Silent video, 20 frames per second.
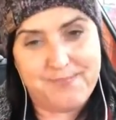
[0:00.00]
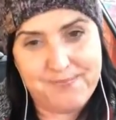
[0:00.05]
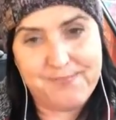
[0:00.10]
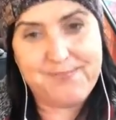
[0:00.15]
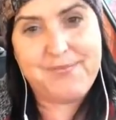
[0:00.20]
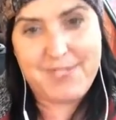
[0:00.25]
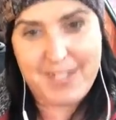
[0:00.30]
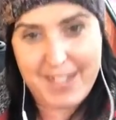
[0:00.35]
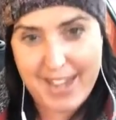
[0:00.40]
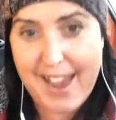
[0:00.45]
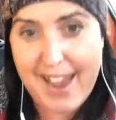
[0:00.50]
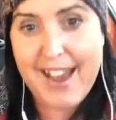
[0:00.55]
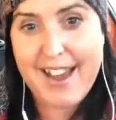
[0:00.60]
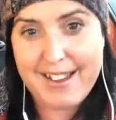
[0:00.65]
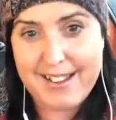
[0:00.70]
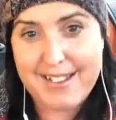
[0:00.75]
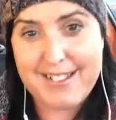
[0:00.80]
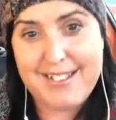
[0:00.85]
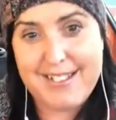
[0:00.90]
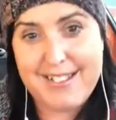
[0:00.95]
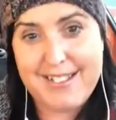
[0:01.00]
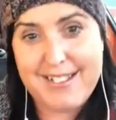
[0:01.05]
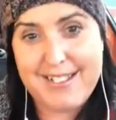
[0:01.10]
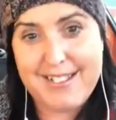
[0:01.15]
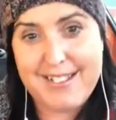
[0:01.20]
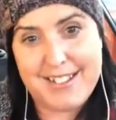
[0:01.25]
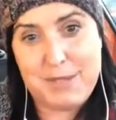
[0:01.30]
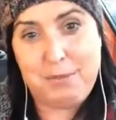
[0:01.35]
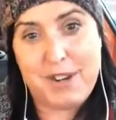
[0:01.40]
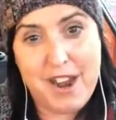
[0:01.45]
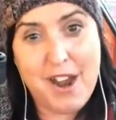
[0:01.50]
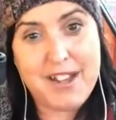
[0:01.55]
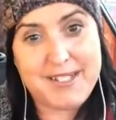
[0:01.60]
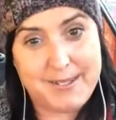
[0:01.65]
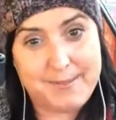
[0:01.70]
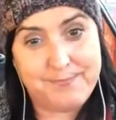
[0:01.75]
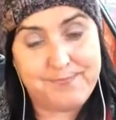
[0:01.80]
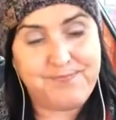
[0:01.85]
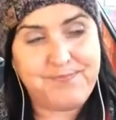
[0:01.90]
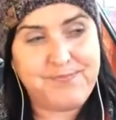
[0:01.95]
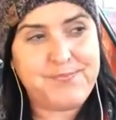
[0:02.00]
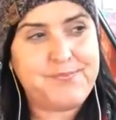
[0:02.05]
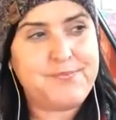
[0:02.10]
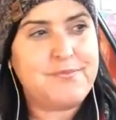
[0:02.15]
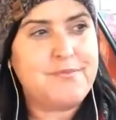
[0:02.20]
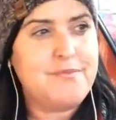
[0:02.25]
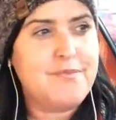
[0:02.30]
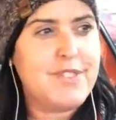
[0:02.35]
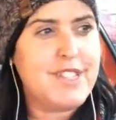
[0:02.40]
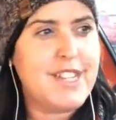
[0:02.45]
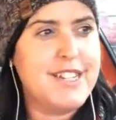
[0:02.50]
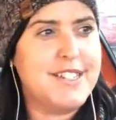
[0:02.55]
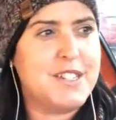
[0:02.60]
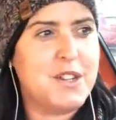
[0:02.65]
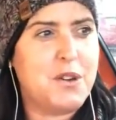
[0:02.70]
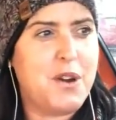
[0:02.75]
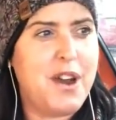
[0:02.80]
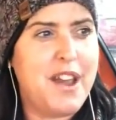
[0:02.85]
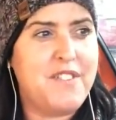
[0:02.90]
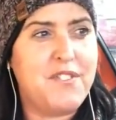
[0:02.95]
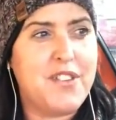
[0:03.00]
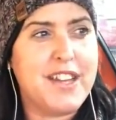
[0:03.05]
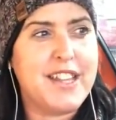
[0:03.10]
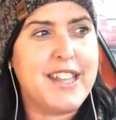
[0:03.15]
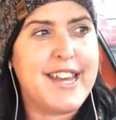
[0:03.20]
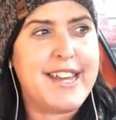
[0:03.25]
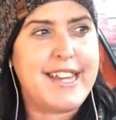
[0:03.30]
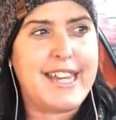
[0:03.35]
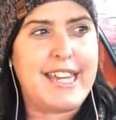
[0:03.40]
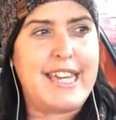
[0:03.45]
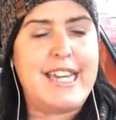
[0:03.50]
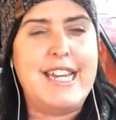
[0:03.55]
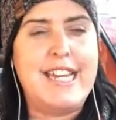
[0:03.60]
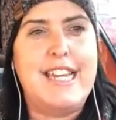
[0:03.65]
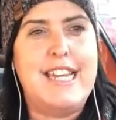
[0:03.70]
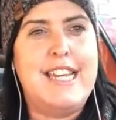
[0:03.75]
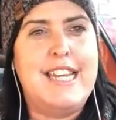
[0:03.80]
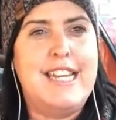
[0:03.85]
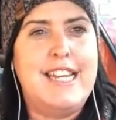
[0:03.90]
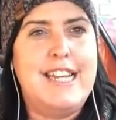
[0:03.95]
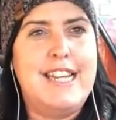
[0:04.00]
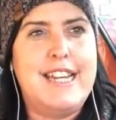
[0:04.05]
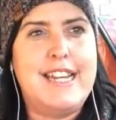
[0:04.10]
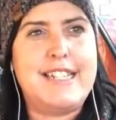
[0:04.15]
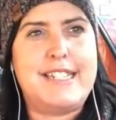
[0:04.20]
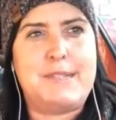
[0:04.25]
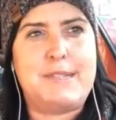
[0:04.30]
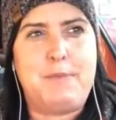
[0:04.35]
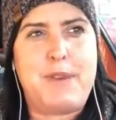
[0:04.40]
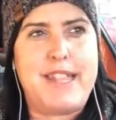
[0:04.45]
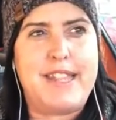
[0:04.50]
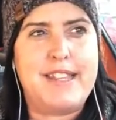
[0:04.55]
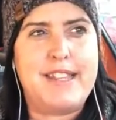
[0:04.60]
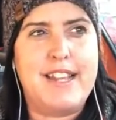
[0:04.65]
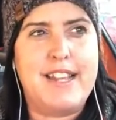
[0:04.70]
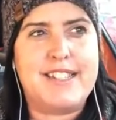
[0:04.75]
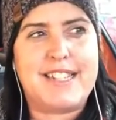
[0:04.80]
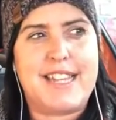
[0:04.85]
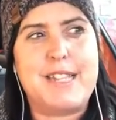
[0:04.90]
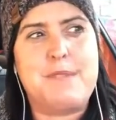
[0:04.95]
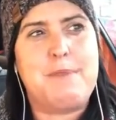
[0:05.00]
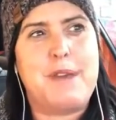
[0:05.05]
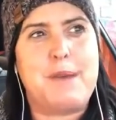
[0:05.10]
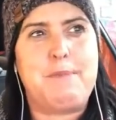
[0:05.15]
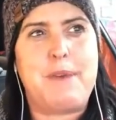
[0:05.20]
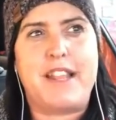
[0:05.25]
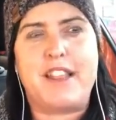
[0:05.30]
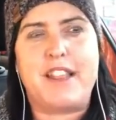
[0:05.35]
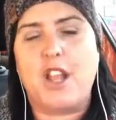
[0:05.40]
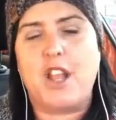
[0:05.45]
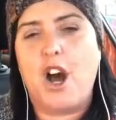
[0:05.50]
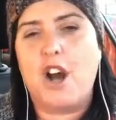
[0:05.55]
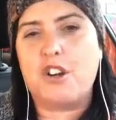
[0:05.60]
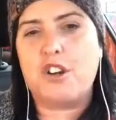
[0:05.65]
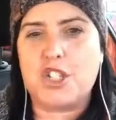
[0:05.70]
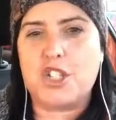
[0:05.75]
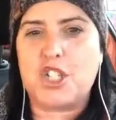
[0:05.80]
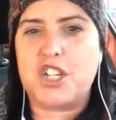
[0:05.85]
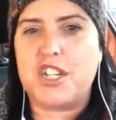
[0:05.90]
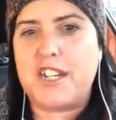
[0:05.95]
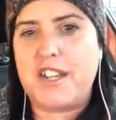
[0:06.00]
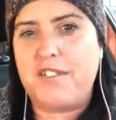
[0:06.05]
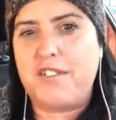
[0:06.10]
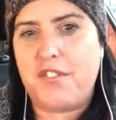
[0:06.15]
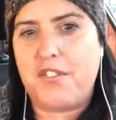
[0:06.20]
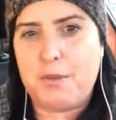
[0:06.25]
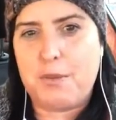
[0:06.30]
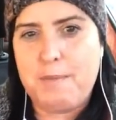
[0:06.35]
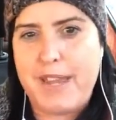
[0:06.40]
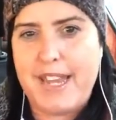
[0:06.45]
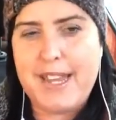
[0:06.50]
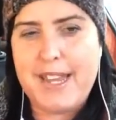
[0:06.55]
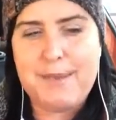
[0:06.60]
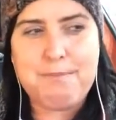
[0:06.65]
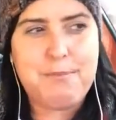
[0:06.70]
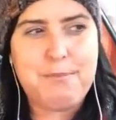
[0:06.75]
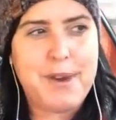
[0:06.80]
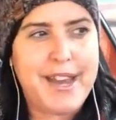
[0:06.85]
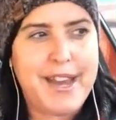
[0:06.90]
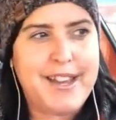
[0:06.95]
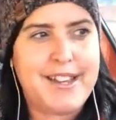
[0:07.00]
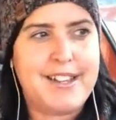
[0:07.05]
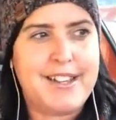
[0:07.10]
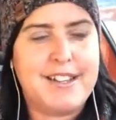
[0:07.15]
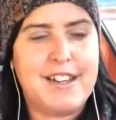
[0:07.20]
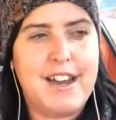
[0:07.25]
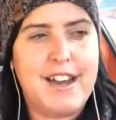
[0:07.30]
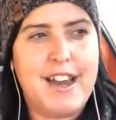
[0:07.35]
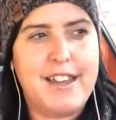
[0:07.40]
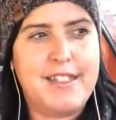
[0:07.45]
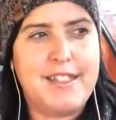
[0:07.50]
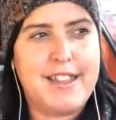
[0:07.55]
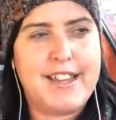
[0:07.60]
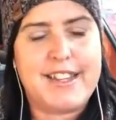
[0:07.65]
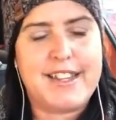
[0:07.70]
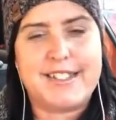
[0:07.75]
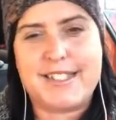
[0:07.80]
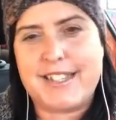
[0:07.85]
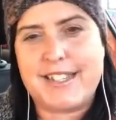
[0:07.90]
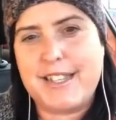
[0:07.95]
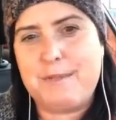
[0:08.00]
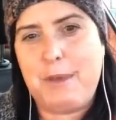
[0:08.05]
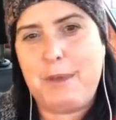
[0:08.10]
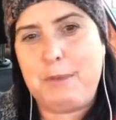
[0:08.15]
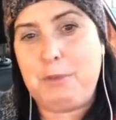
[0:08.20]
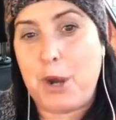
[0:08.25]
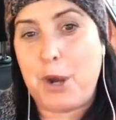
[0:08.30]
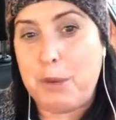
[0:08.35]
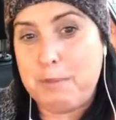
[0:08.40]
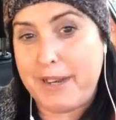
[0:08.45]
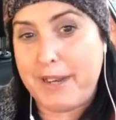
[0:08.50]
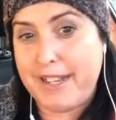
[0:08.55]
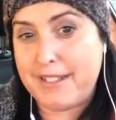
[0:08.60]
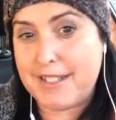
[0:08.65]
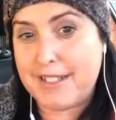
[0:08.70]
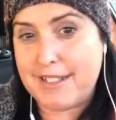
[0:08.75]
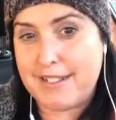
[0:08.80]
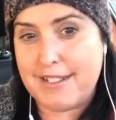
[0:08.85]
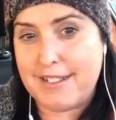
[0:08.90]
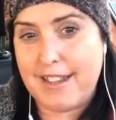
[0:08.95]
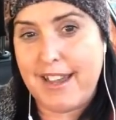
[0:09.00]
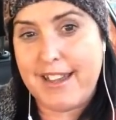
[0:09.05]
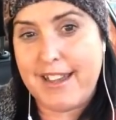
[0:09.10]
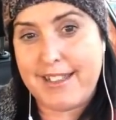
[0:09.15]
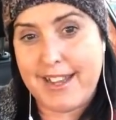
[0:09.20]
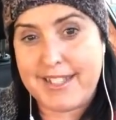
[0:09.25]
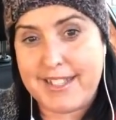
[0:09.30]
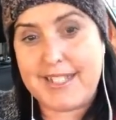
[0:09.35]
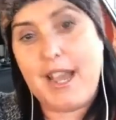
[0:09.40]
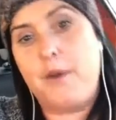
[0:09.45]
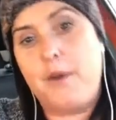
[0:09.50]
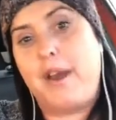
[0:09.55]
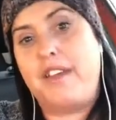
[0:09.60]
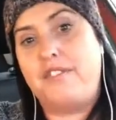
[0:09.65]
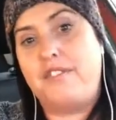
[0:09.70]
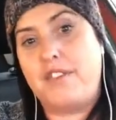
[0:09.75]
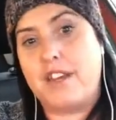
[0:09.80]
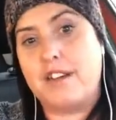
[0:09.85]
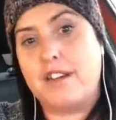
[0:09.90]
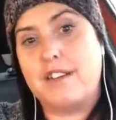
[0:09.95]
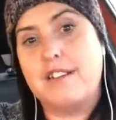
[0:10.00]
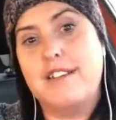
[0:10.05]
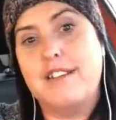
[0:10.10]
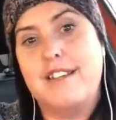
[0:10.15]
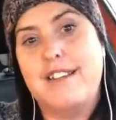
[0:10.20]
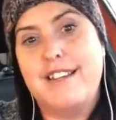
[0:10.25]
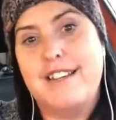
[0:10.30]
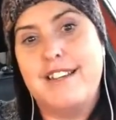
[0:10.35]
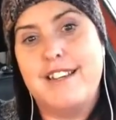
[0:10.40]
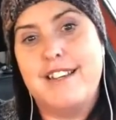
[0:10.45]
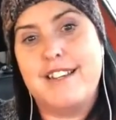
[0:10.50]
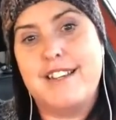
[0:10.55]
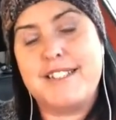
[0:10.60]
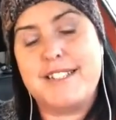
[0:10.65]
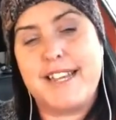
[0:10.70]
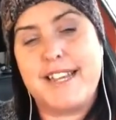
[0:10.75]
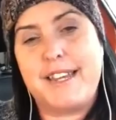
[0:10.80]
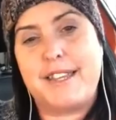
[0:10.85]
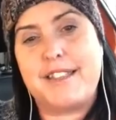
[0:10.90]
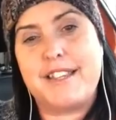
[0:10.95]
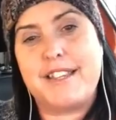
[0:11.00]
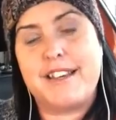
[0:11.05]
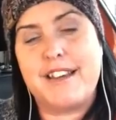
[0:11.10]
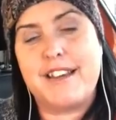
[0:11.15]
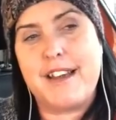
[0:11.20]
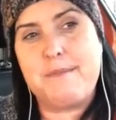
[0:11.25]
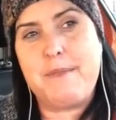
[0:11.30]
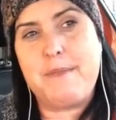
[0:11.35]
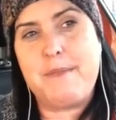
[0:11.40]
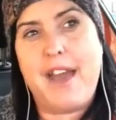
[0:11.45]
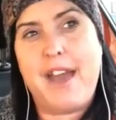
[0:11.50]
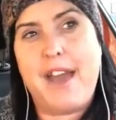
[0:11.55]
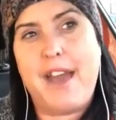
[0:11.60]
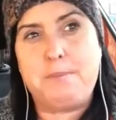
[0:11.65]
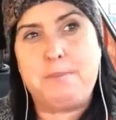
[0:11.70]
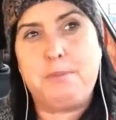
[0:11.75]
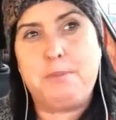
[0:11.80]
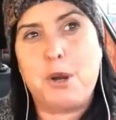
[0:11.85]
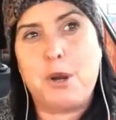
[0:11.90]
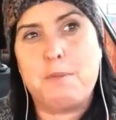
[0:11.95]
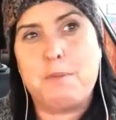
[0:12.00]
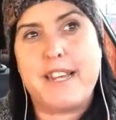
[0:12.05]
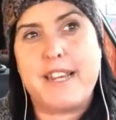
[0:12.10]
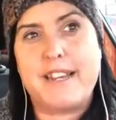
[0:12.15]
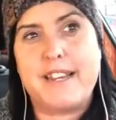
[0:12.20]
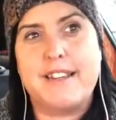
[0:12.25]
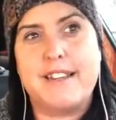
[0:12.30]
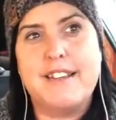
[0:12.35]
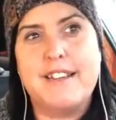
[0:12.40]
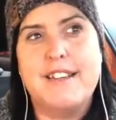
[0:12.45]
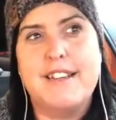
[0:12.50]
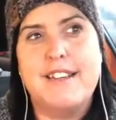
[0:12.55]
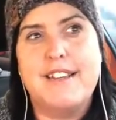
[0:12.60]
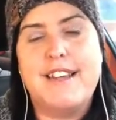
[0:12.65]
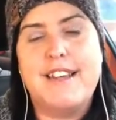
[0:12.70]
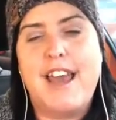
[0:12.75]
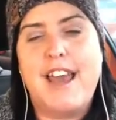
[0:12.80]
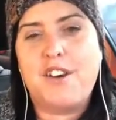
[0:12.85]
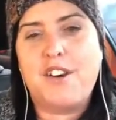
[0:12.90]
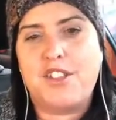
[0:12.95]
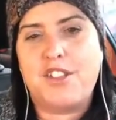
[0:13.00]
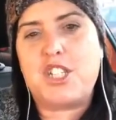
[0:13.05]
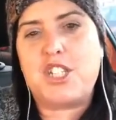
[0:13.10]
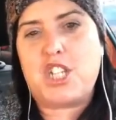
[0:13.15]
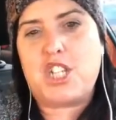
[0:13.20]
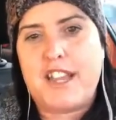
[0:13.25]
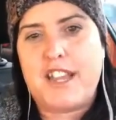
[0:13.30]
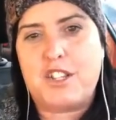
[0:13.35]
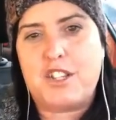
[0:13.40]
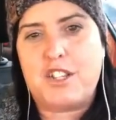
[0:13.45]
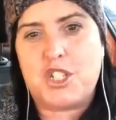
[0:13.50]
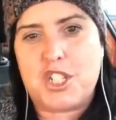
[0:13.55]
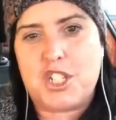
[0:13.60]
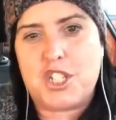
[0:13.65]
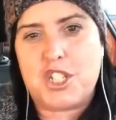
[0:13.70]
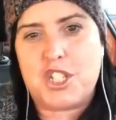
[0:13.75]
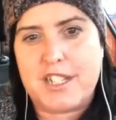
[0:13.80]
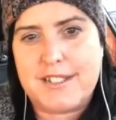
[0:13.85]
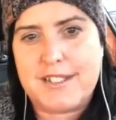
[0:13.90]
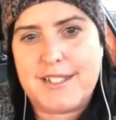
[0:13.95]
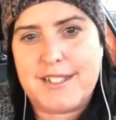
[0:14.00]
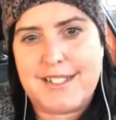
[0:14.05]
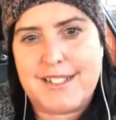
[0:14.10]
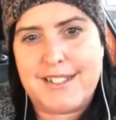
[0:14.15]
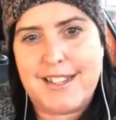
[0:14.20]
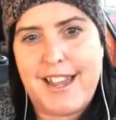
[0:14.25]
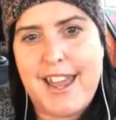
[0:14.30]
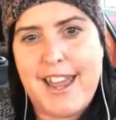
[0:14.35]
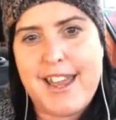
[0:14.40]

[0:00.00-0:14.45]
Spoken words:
yeah, it's pretty awesome. So I feel like it's going to be a bit longer journey for me, but I think it's going to be permanent. And that's how I feel. It's like I'm having permanent health changes, and